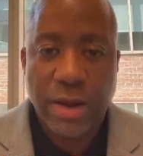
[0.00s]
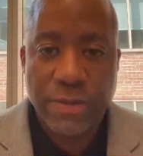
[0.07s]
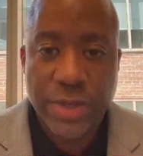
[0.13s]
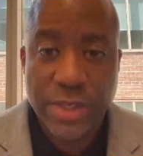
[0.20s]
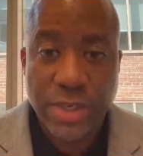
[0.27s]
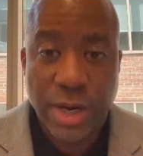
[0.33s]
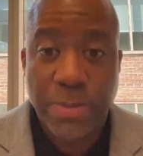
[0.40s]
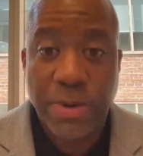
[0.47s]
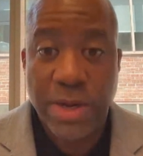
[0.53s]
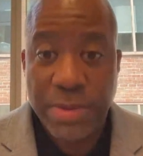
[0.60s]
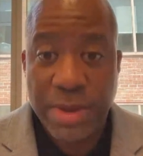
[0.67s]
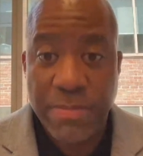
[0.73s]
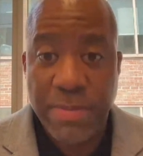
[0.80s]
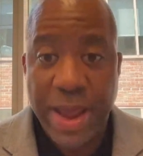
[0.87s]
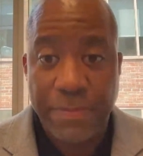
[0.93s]
this
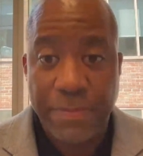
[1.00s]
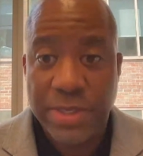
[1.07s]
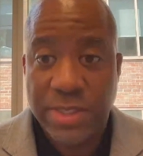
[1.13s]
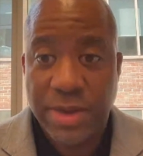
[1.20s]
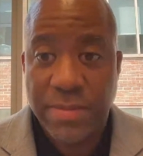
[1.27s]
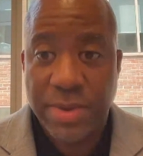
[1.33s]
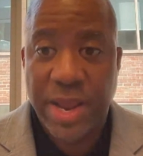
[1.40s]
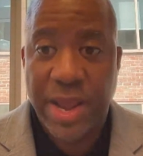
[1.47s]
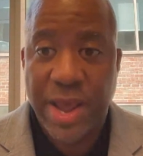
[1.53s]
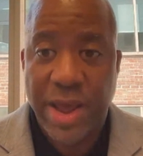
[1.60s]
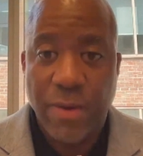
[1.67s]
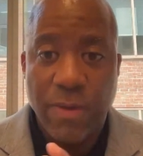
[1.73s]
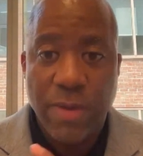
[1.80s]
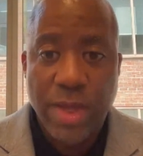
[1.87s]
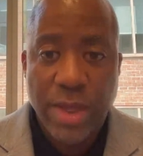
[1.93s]
upcoming map that's coming out